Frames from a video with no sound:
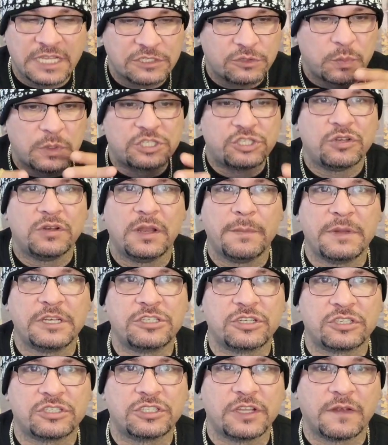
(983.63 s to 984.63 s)
That's what you
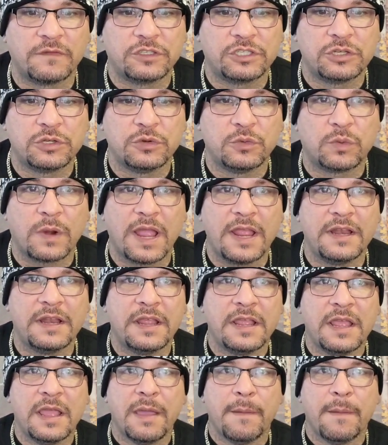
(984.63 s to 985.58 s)
limit yourself to, right?